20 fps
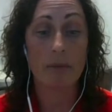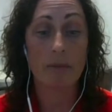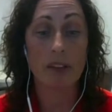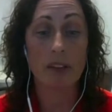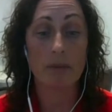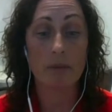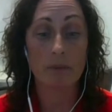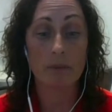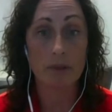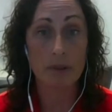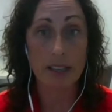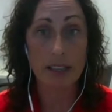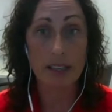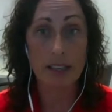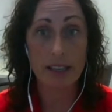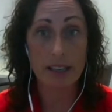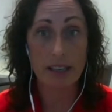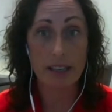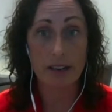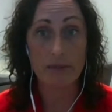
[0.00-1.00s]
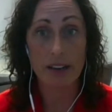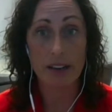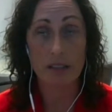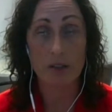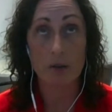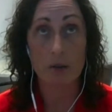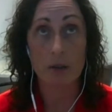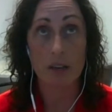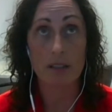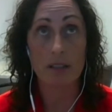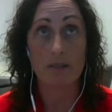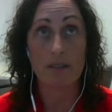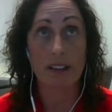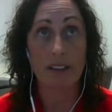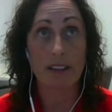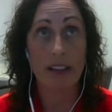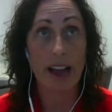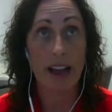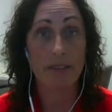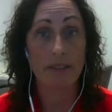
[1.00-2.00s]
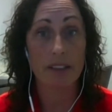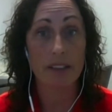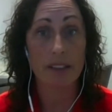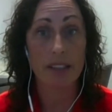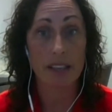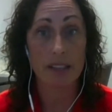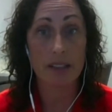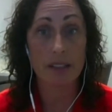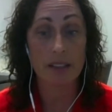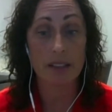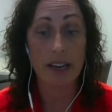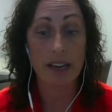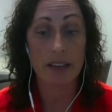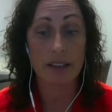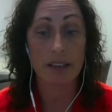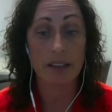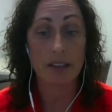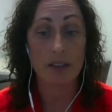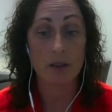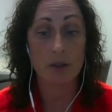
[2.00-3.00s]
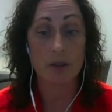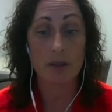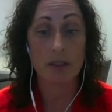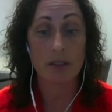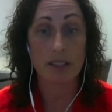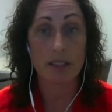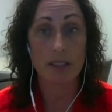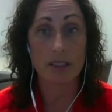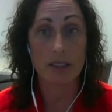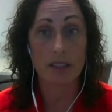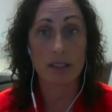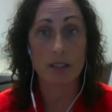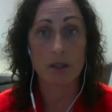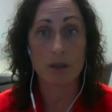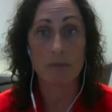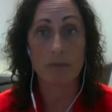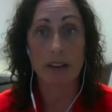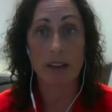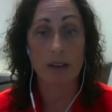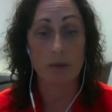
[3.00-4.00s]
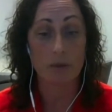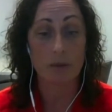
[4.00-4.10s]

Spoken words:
completed an advance directive and they haven't designated a surrogate decision maker.